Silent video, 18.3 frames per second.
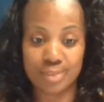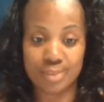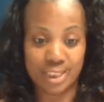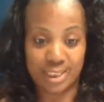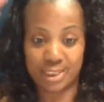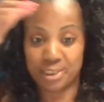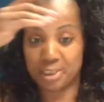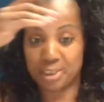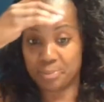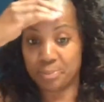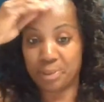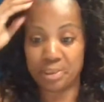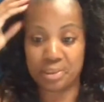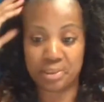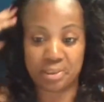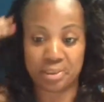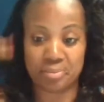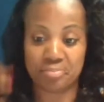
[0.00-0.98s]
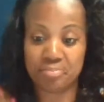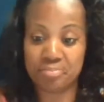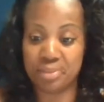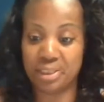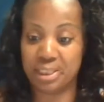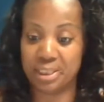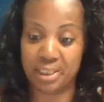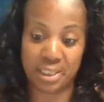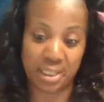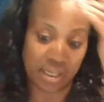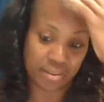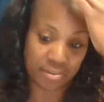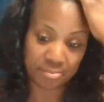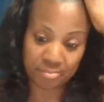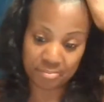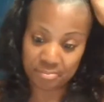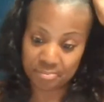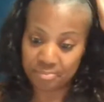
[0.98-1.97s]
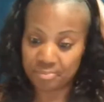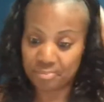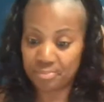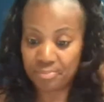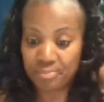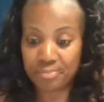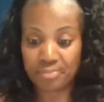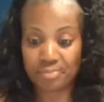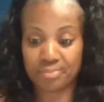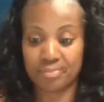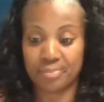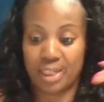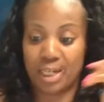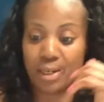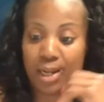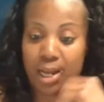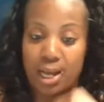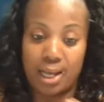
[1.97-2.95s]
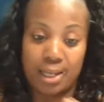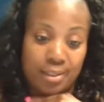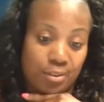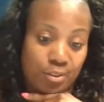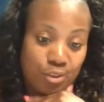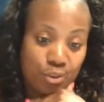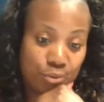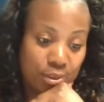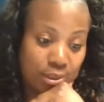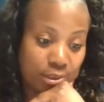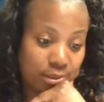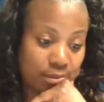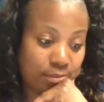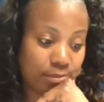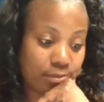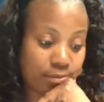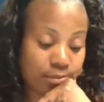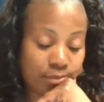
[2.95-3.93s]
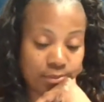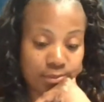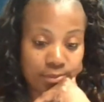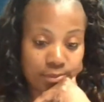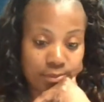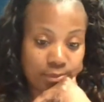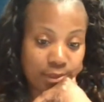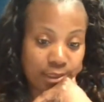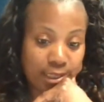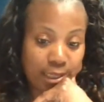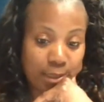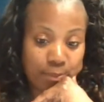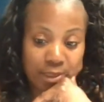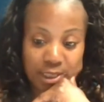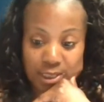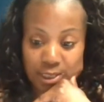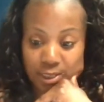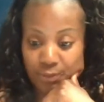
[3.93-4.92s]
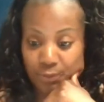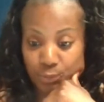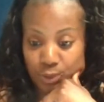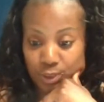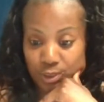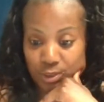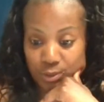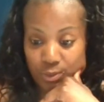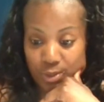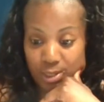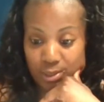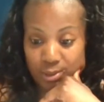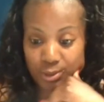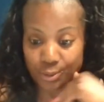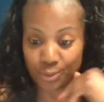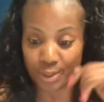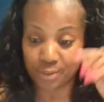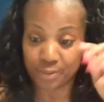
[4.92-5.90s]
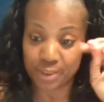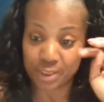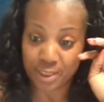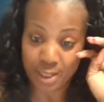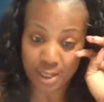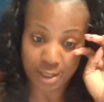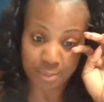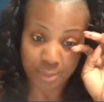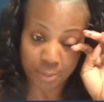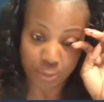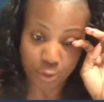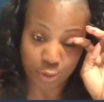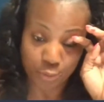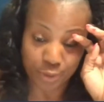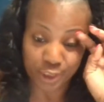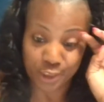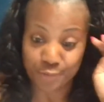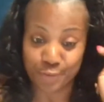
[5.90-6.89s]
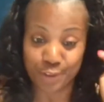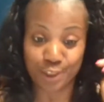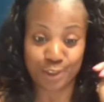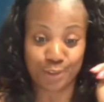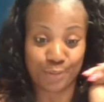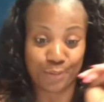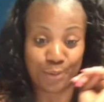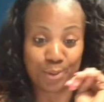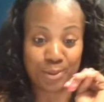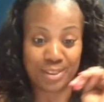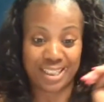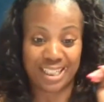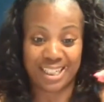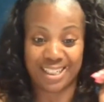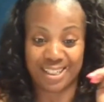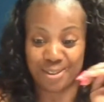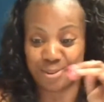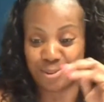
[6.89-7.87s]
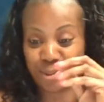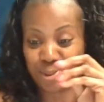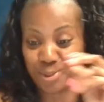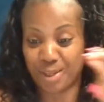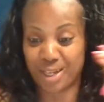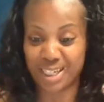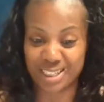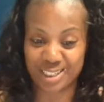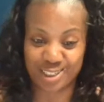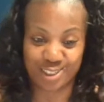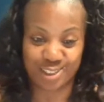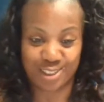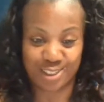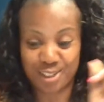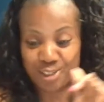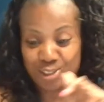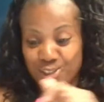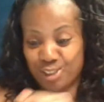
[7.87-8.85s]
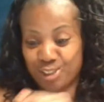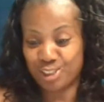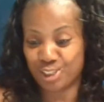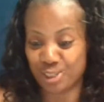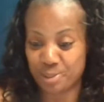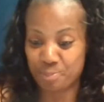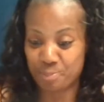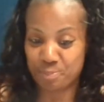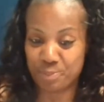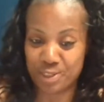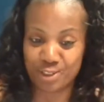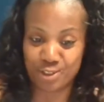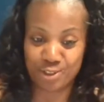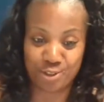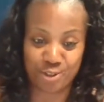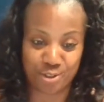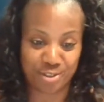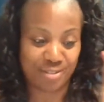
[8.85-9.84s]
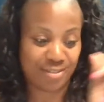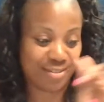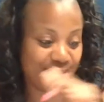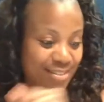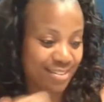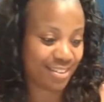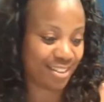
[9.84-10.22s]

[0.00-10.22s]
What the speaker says: Easy peasy, in and out. I enjoyed it. And I miss it every once in a while. So every time, I'm always fishing for a day load so I can just jump in the truck.